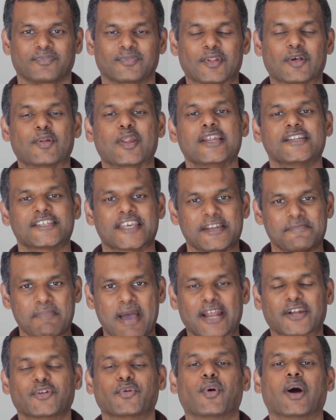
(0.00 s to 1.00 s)
now let's get
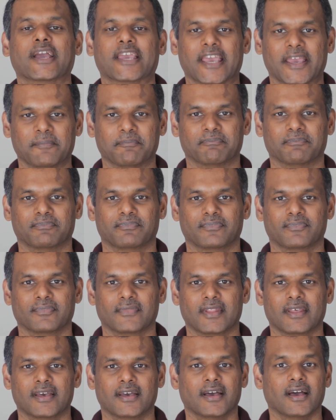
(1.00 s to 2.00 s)
back to our game.
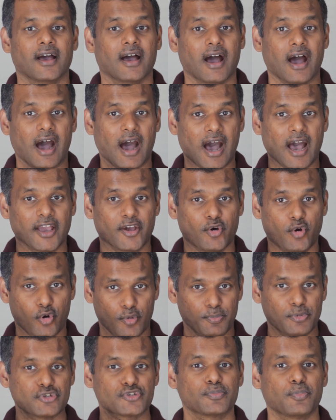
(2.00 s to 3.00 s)
I
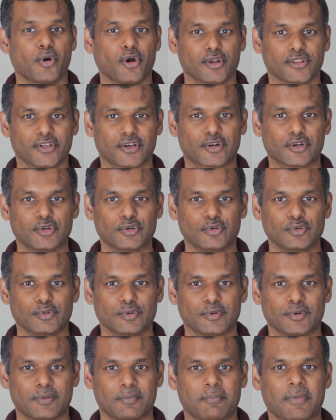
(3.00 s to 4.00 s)
hope you spotted the clue,
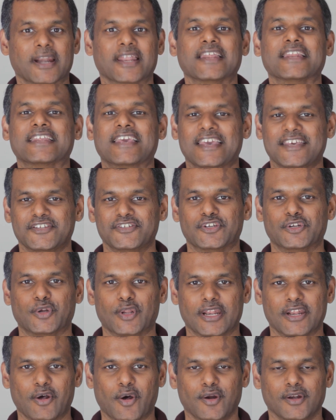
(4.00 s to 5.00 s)
but in case you
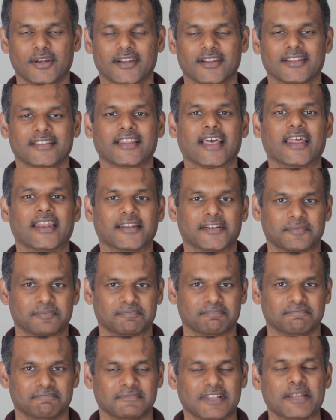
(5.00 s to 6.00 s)
did not, then
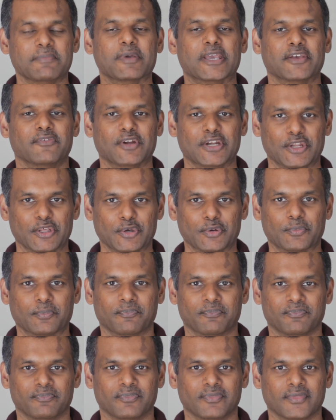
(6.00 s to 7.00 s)
let me give it to you.
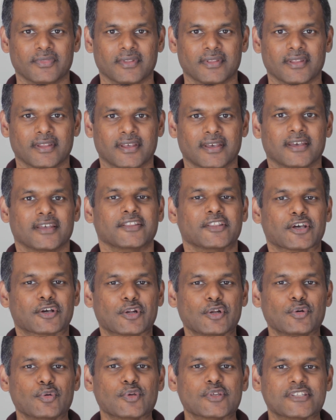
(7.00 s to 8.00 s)
The
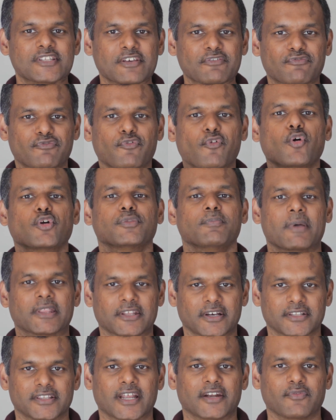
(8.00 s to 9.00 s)
clue is the 4th
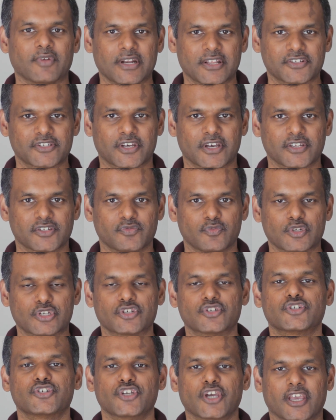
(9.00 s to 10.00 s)
method that we discussed, which
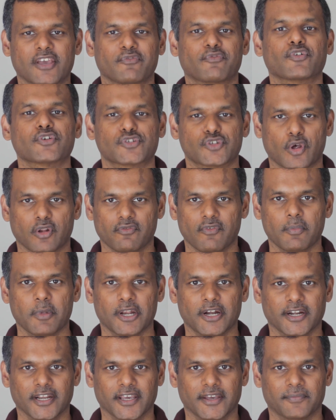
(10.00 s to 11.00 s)
is checking for
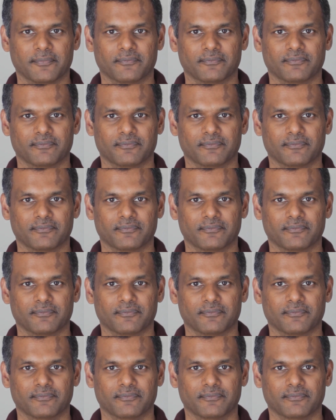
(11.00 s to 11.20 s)
solvability.